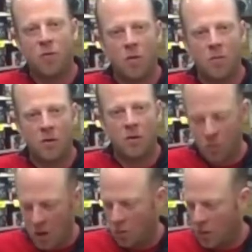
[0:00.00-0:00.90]
him because,
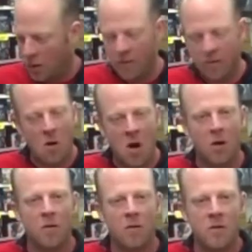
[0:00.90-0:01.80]
well, we live in
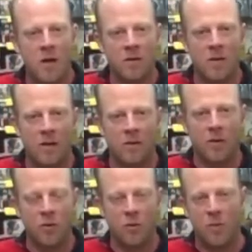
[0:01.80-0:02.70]
Walker. There's not exactly
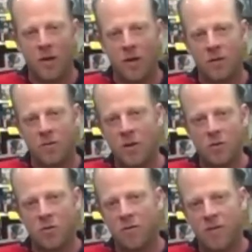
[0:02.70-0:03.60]
a UPS
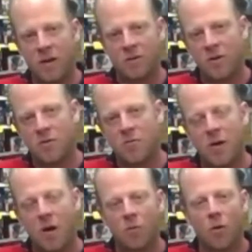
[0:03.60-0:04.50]
station or a FedEx station right
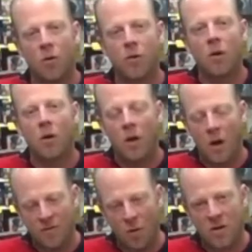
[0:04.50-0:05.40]
down the road.
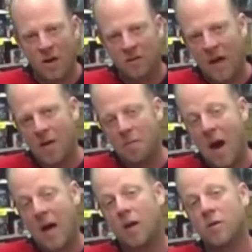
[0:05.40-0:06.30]
And yeah. Vortex had him
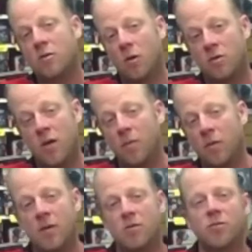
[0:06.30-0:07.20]
back on his doorstep in
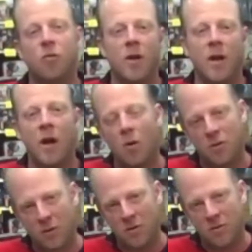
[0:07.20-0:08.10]
less than 48 hours
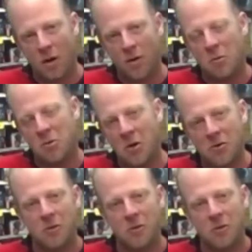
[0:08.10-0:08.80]
for his hunt, no charge.